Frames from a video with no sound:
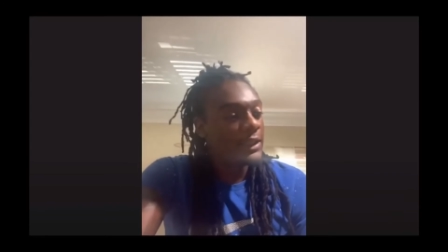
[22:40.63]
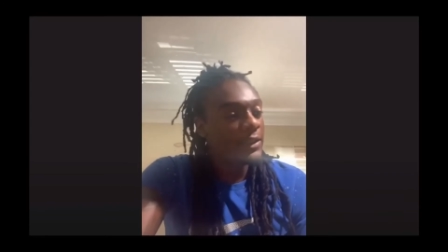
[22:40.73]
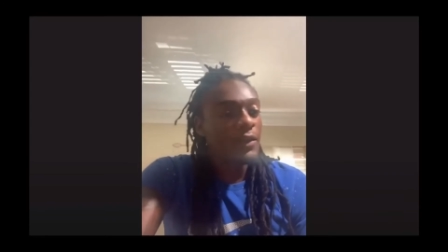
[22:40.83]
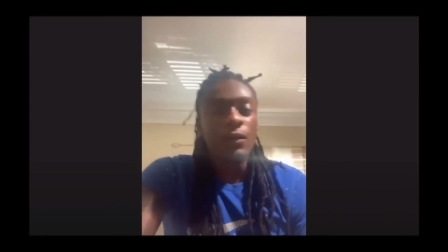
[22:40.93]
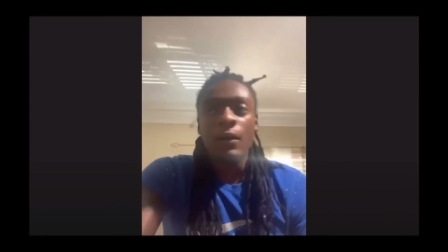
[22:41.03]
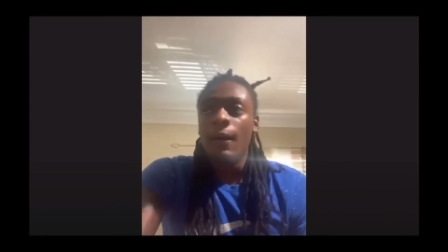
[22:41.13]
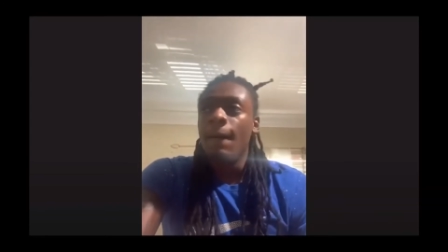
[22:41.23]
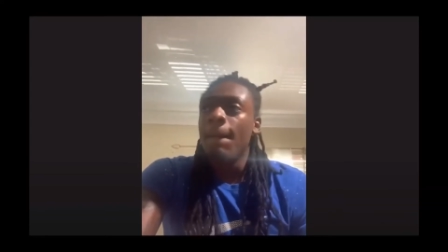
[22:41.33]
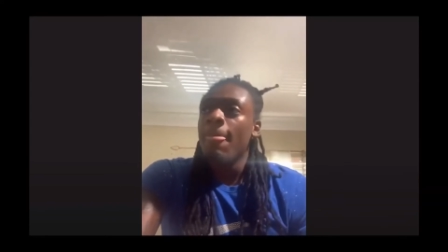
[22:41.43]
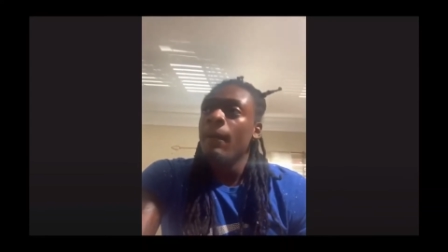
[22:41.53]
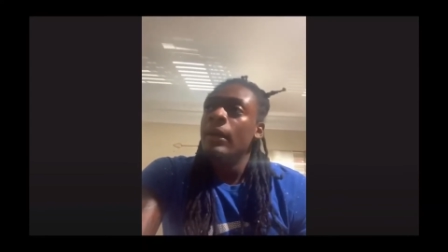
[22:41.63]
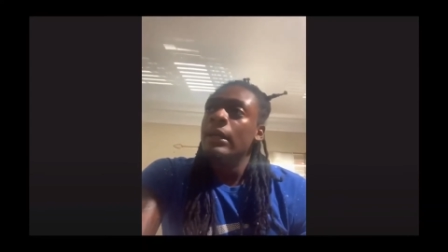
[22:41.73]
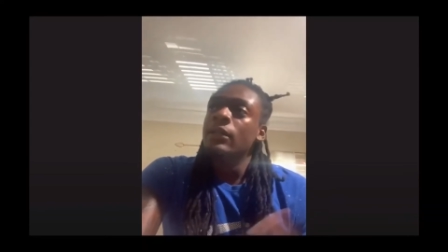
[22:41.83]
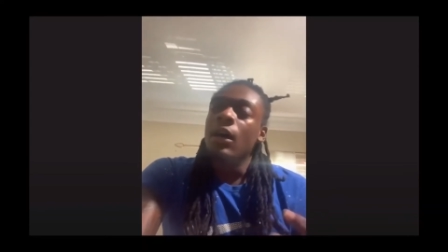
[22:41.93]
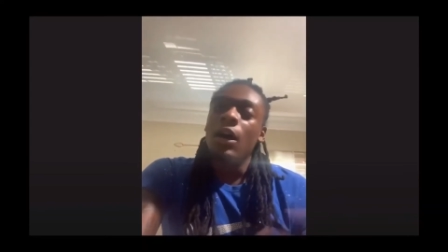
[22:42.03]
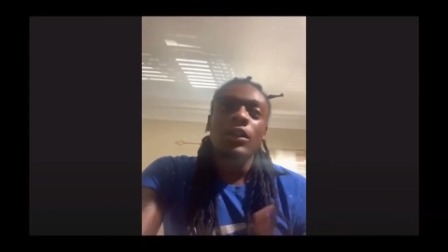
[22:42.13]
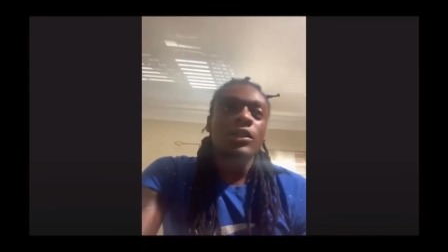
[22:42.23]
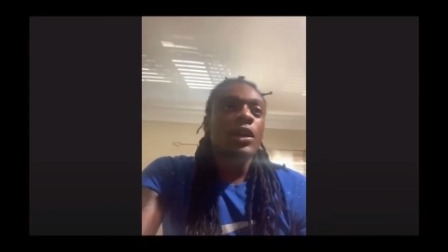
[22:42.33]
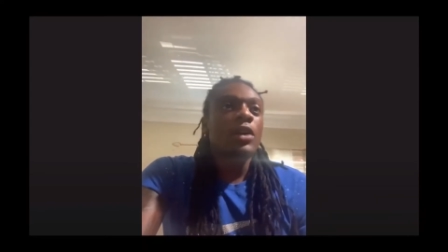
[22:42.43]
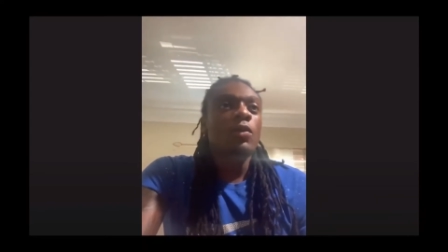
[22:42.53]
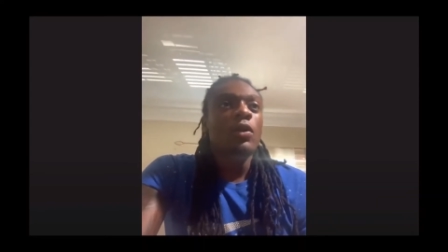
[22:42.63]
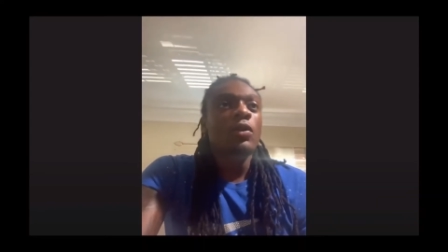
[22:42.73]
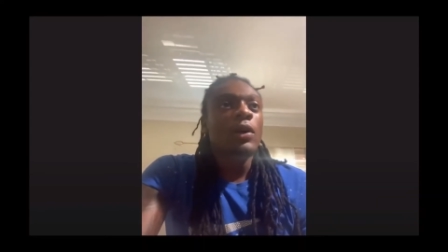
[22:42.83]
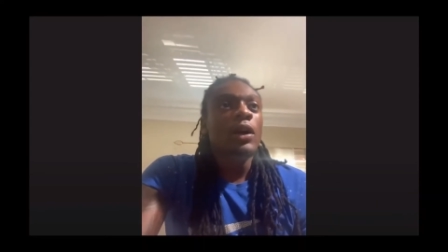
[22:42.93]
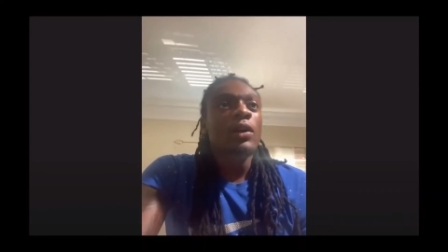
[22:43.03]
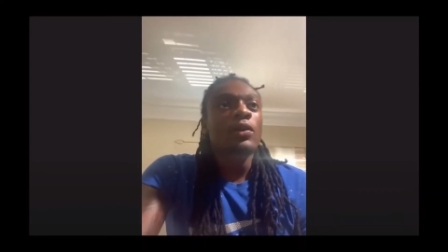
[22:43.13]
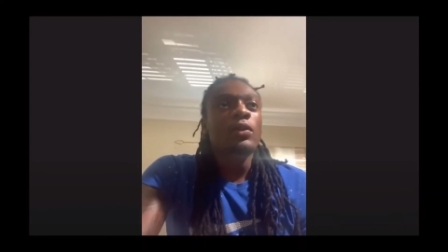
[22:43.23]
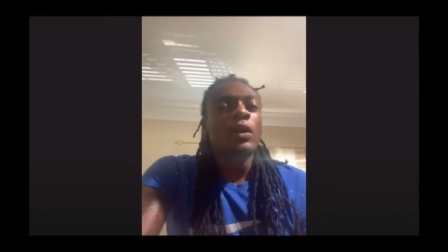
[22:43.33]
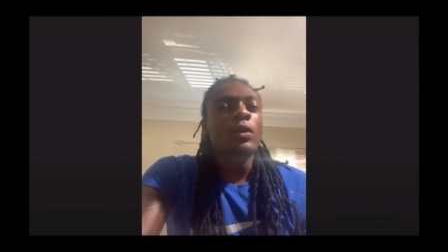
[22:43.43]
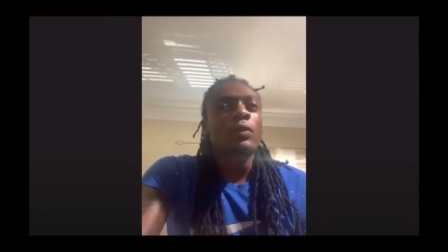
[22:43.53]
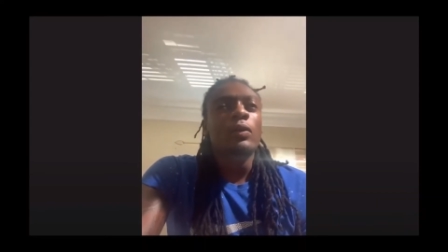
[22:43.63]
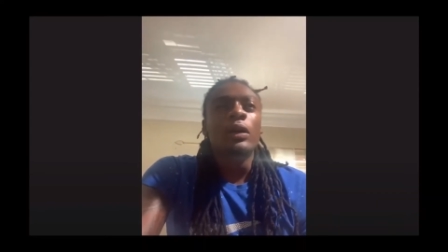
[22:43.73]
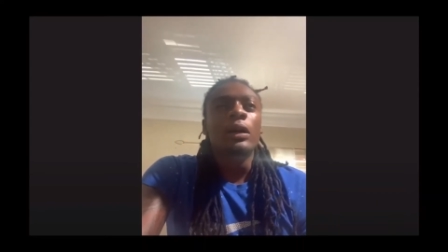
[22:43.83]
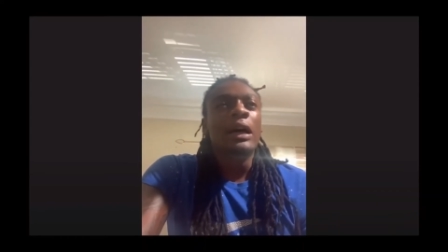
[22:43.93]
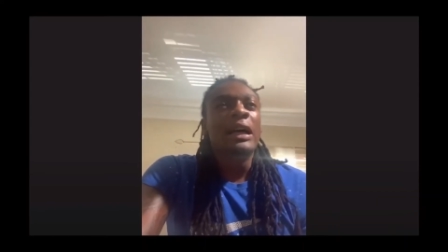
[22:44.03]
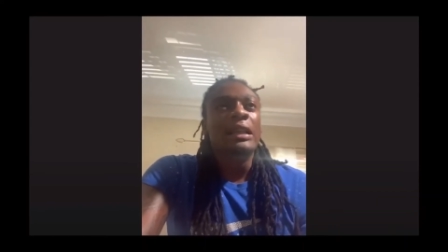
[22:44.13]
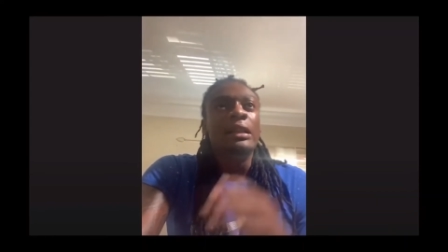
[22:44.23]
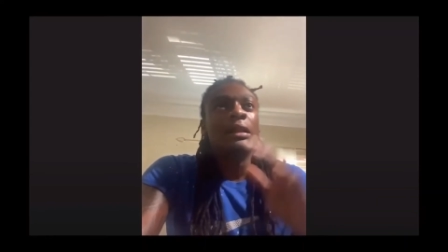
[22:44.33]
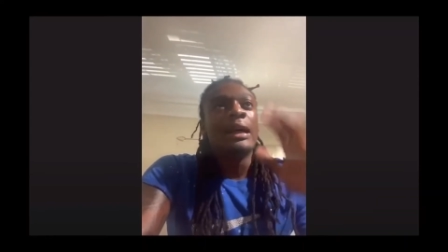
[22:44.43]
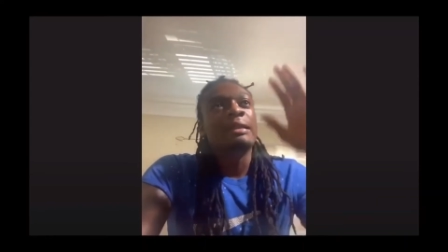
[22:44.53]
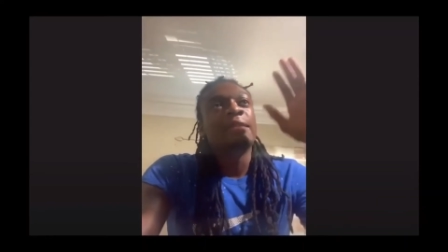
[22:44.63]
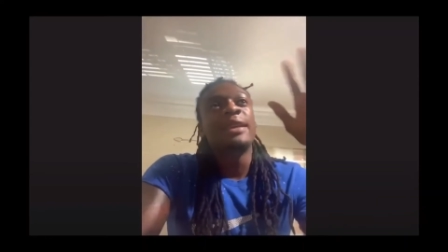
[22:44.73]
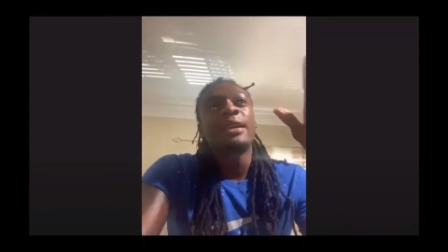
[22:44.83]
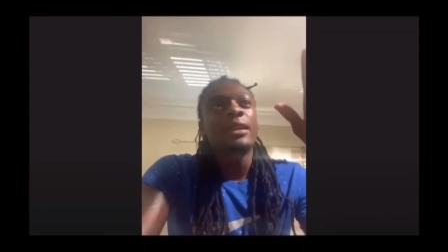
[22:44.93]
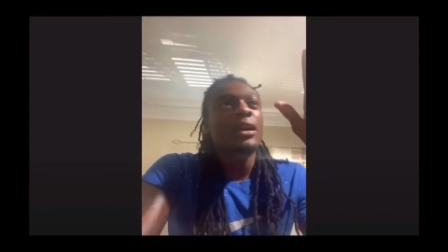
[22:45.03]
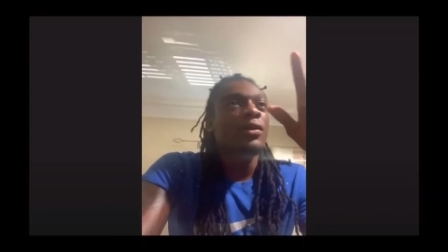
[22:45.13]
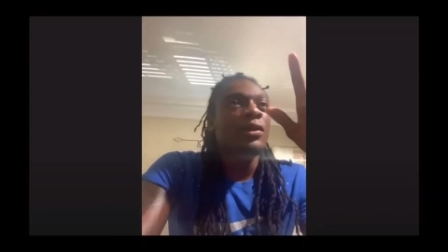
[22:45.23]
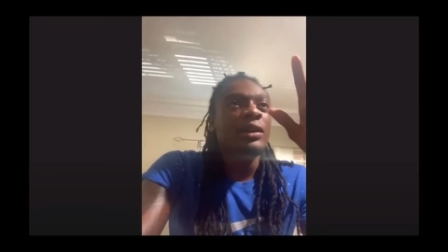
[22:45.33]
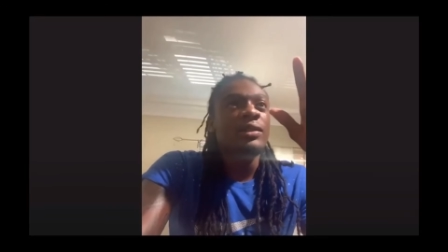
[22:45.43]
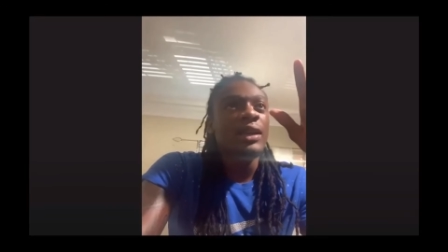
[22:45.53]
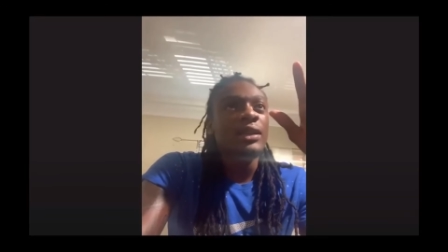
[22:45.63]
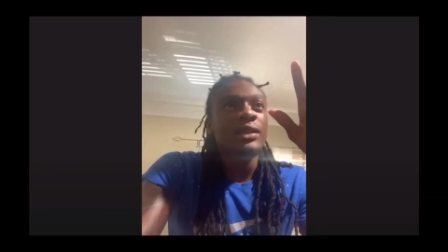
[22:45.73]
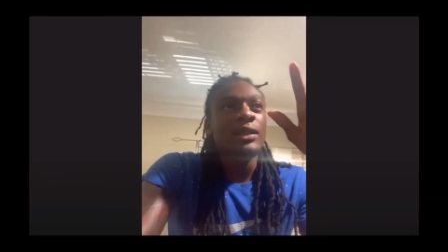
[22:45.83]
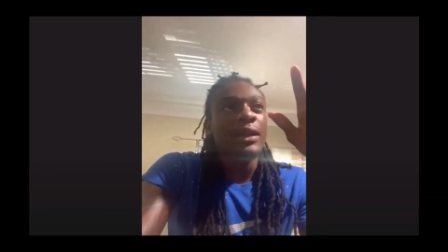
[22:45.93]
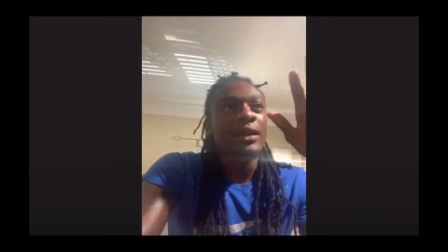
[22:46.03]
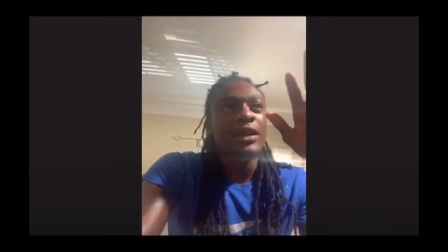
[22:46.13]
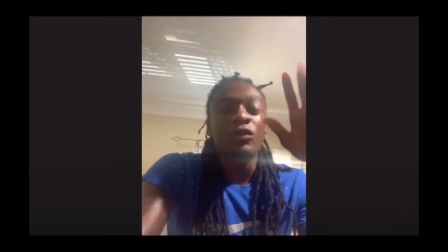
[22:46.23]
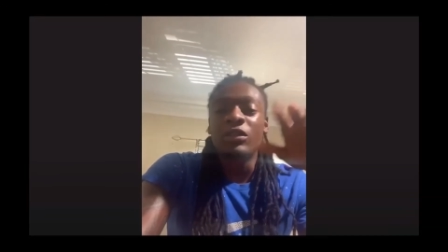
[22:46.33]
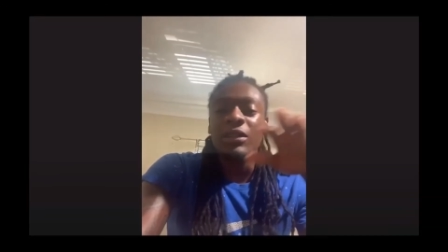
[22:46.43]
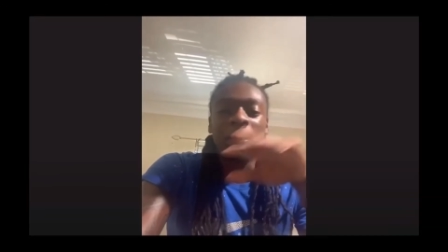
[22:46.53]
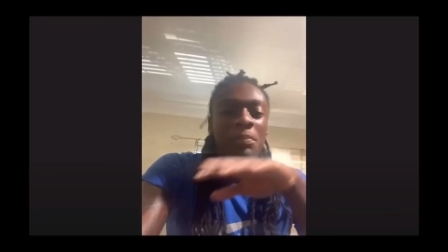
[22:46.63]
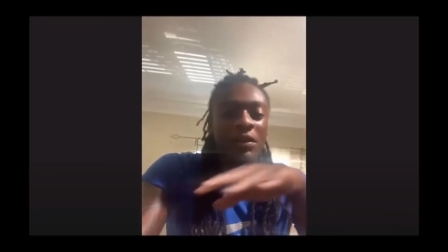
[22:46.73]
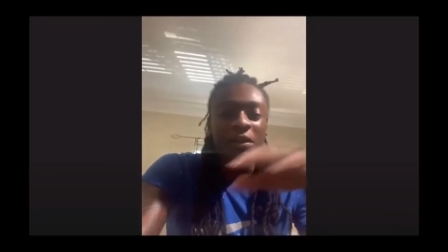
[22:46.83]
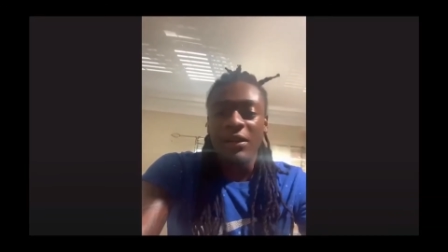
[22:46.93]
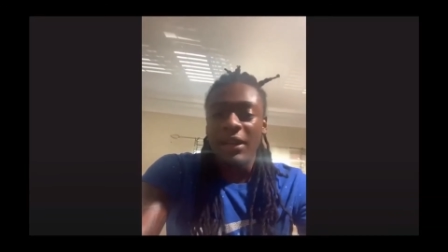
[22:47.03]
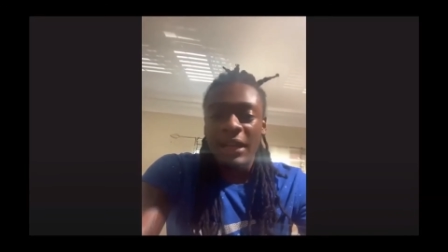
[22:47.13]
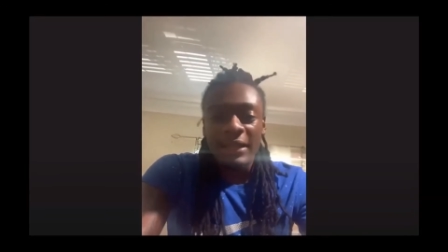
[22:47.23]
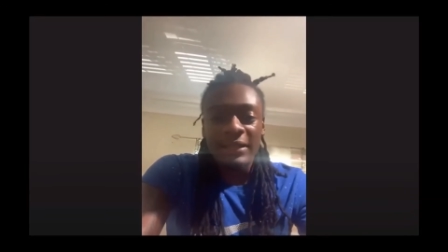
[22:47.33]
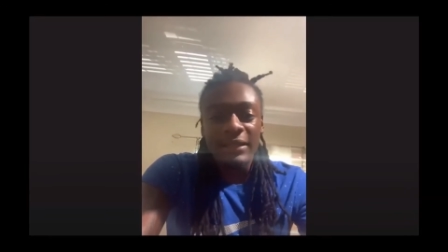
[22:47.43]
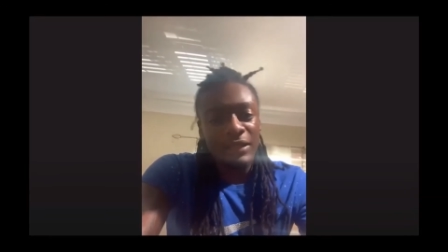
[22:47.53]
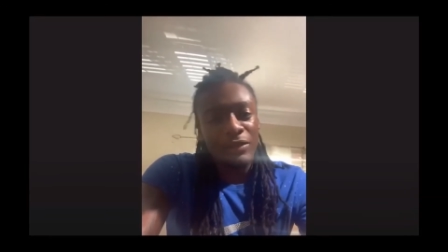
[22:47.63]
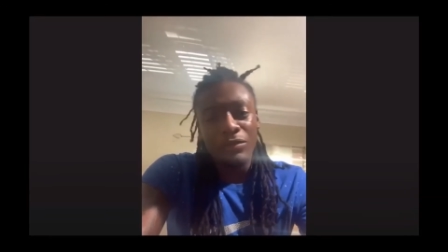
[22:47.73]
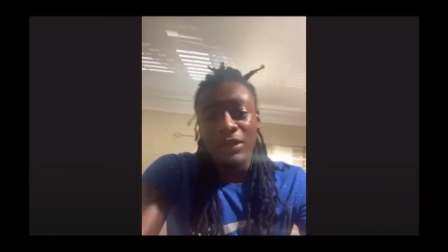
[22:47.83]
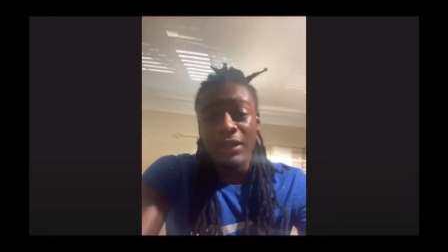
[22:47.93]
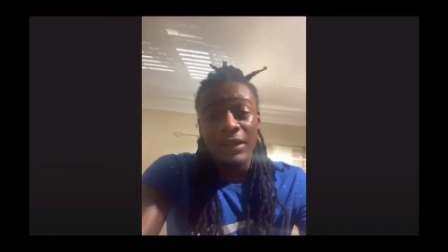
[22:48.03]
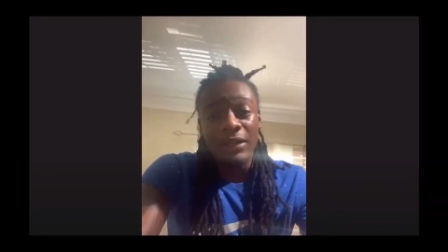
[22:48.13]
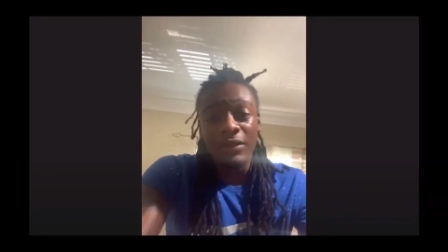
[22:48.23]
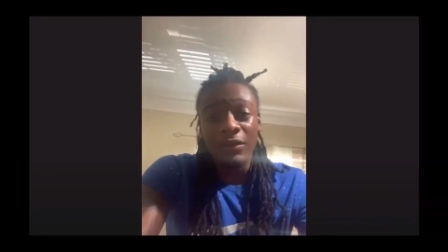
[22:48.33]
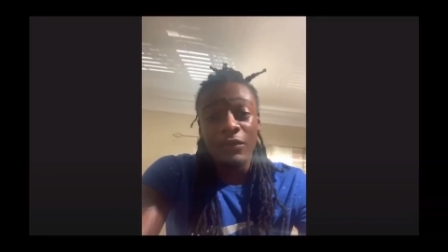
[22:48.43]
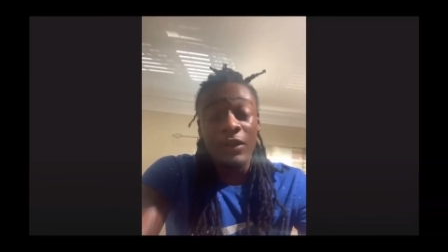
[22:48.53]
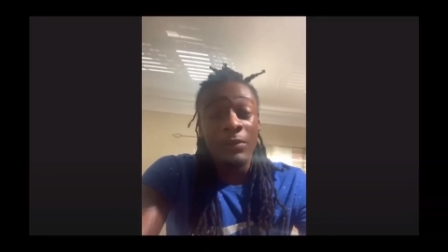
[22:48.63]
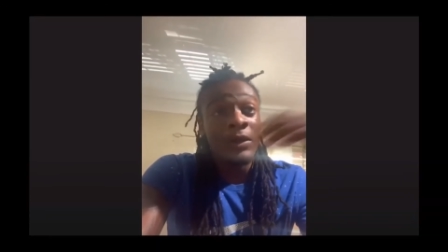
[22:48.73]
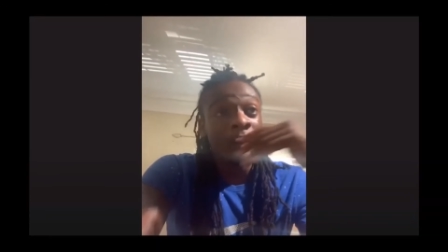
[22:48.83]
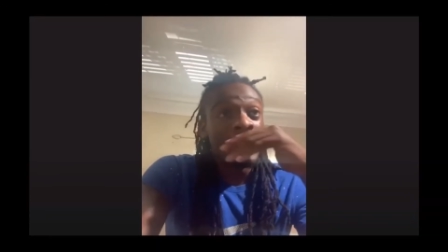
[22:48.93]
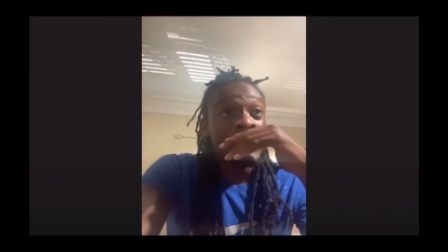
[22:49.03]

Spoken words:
So August 3rd roll around, you know, at like the second day of orientation, I think you just like pick your classes and then you done. You feel me? Yeah.